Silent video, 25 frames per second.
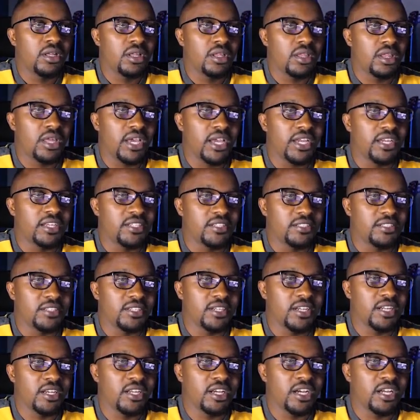the
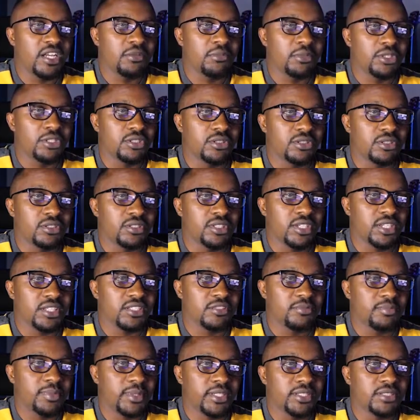editing and animation takes
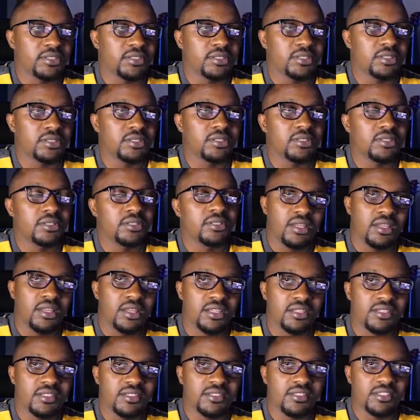place.
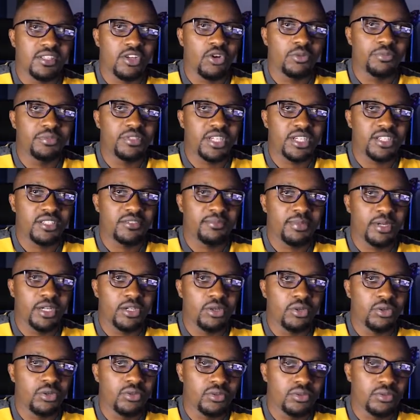This is the object
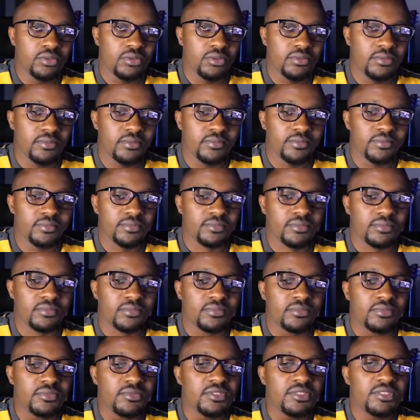panel.
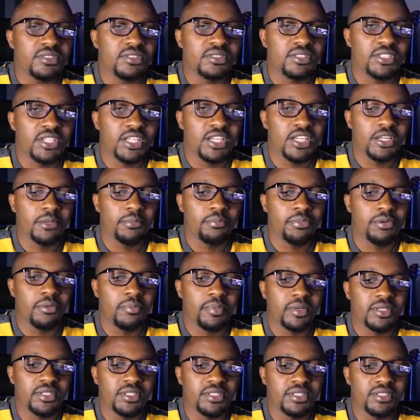Then the
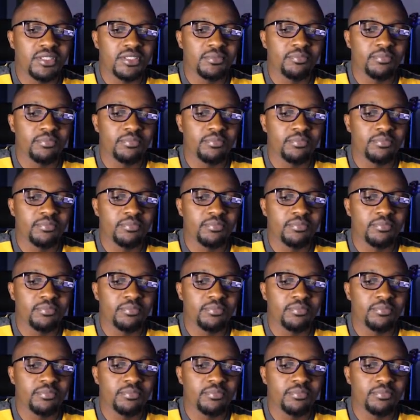properties